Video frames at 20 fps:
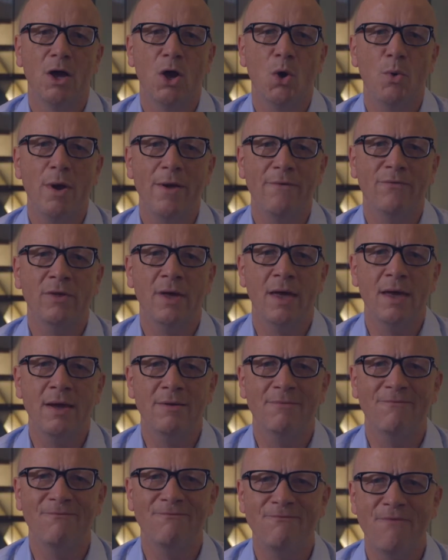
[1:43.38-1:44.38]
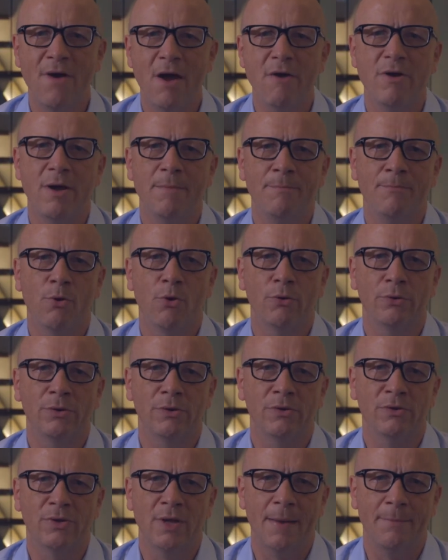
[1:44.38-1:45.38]
We have taken very
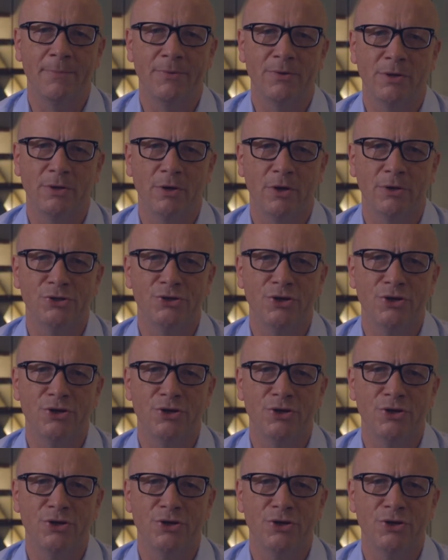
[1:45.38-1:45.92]
important steps in our